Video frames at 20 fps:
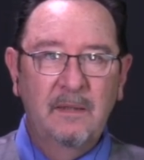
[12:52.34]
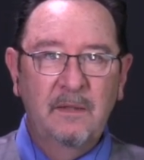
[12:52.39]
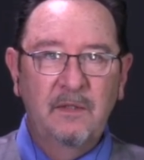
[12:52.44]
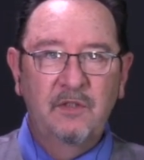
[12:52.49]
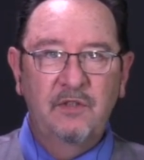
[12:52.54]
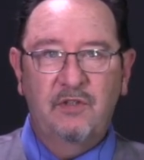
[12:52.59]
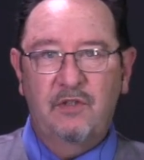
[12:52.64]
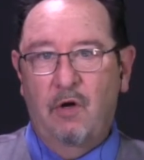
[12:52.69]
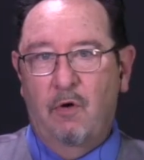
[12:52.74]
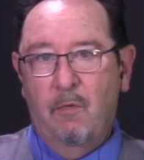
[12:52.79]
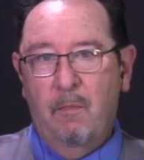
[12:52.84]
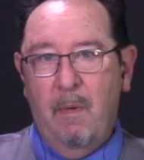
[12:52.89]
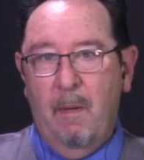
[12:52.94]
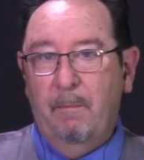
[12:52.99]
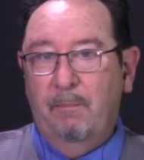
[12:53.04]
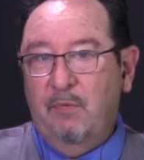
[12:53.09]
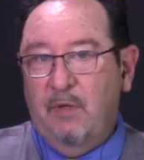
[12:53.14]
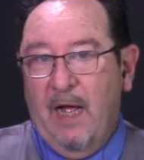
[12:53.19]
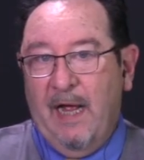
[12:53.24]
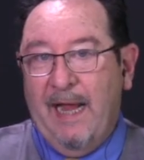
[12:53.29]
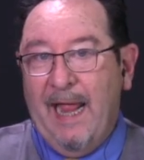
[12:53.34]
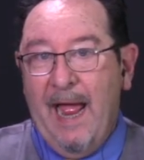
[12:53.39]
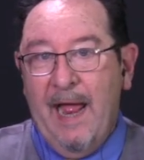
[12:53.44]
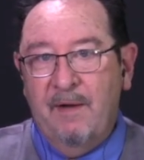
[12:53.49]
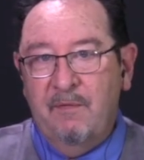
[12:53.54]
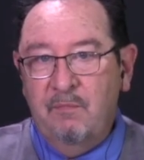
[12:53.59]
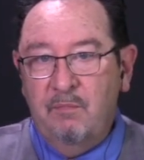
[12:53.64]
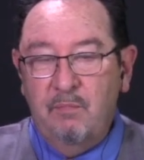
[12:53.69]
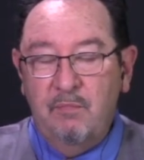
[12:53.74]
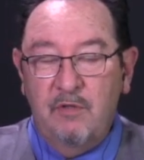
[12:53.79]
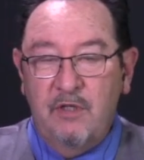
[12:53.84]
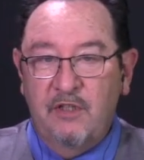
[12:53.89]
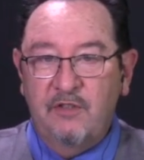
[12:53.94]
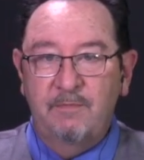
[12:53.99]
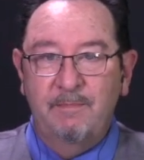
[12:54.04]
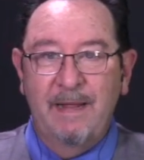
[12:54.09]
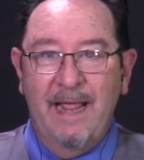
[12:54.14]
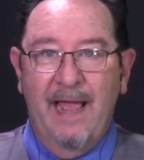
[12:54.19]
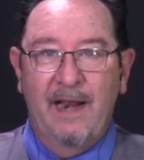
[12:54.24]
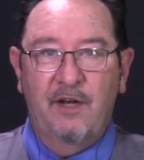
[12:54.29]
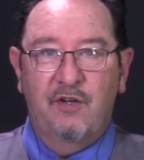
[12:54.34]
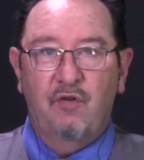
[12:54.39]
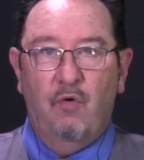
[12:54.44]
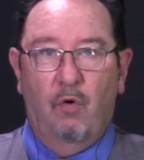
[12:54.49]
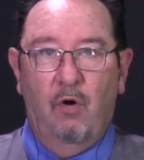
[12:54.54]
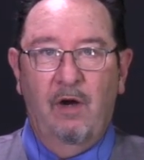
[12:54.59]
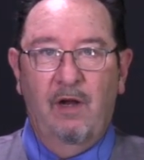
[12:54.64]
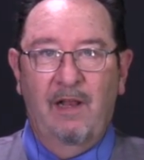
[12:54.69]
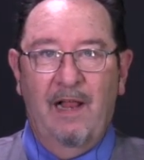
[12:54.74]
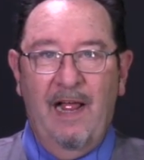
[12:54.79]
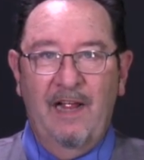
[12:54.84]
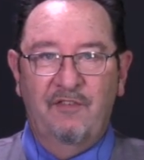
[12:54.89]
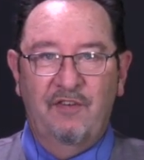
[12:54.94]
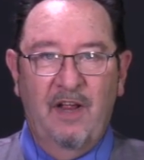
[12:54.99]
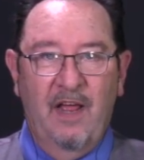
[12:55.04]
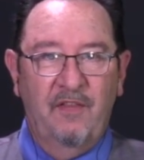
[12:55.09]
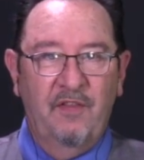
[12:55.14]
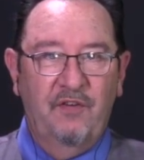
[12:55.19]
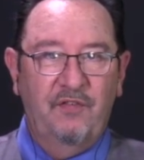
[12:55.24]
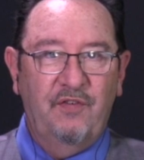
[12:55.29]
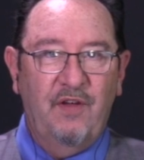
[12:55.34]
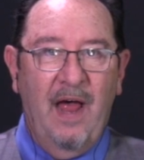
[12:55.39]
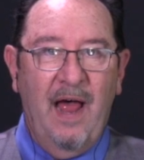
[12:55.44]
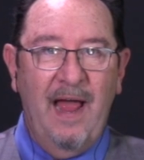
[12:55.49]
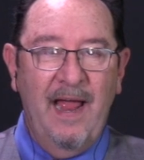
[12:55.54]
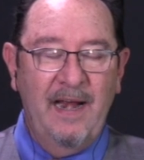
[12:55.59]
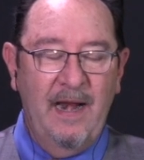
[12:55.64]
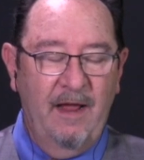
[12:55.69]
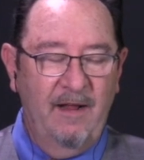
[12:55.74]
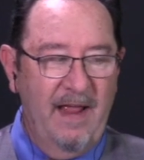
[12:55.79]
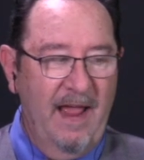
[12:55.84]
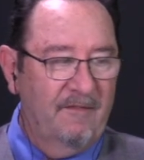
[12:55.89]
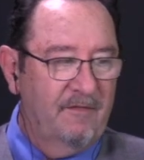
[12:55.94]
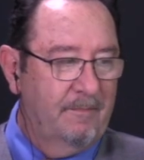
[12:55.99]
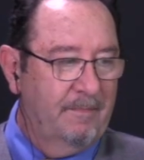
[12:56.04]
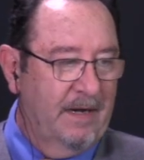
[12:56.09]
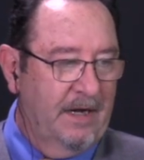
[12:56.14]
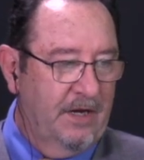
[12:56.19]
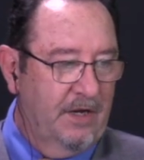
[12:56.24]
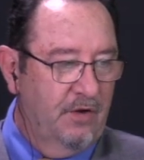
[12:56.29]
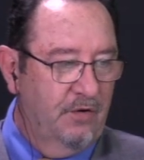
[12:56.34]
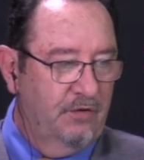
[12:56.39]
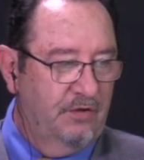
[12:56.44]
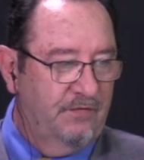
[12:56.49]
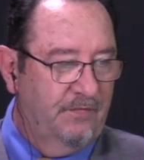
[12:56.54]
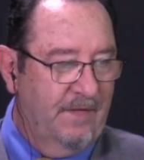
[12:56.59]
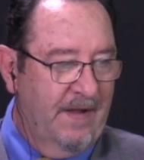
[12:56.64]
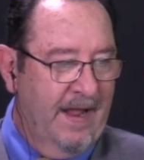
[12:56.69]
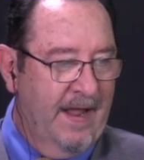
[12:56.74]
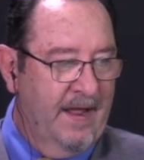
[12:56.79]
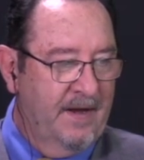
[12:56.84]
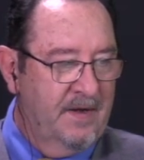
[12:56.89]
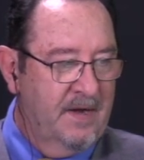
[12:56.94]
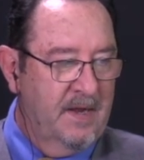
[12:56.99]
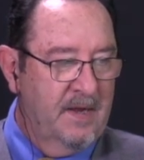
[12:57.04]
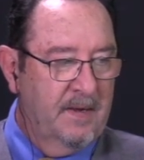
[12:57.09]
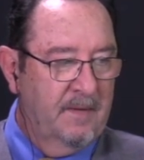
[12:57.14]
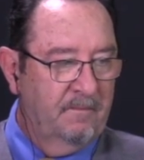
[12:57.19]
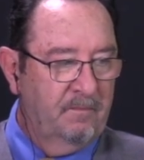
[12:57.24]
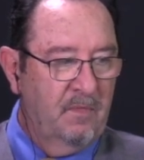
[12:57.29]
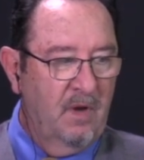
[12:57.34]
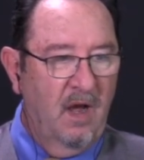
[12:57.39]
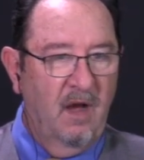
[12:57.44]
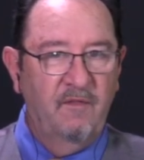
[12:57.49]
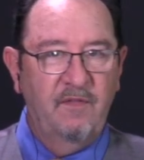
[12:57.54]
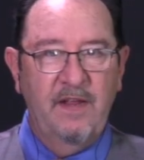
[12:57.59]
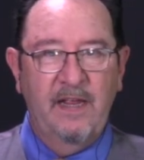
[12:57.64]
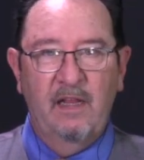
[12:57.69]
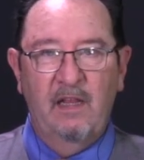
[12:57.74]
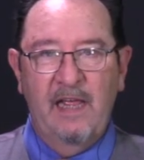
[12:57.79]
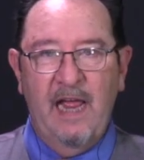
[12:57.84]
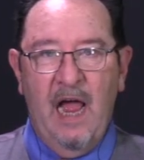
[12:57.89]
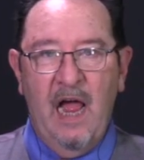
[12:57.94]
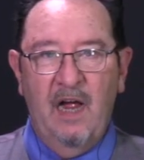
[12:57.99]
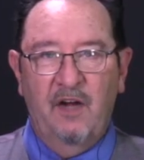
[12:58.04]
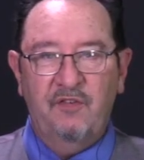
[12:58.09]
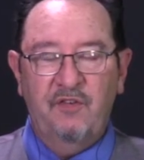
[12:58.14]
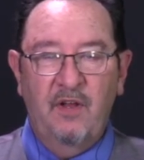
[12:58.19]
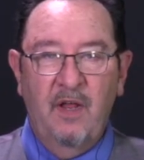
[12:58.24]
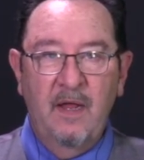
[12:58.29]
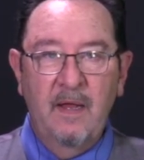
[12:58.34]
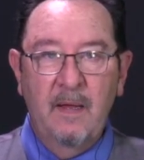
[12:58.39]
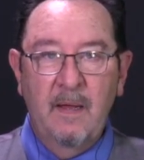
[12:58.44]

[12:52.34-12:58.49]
So, again, just me editorializing on the side. I haven't been a huge fan of Heliox.